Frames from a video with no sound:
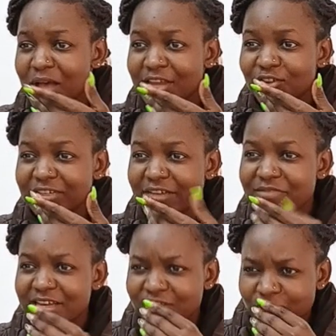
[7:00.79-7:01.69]
I don't have
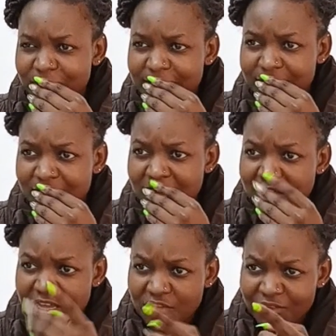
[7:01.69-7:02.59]
that shot.
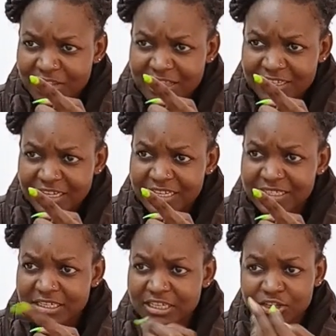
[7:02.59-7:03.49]
Even that I
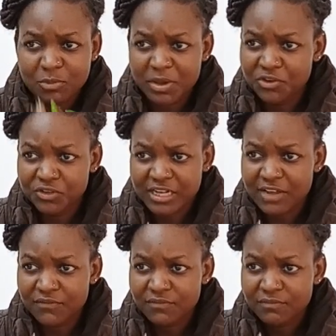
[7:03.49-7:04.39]
sit it off, I don't
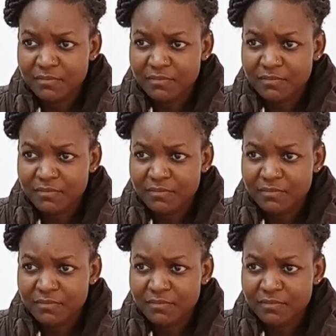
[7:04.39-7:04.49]
have.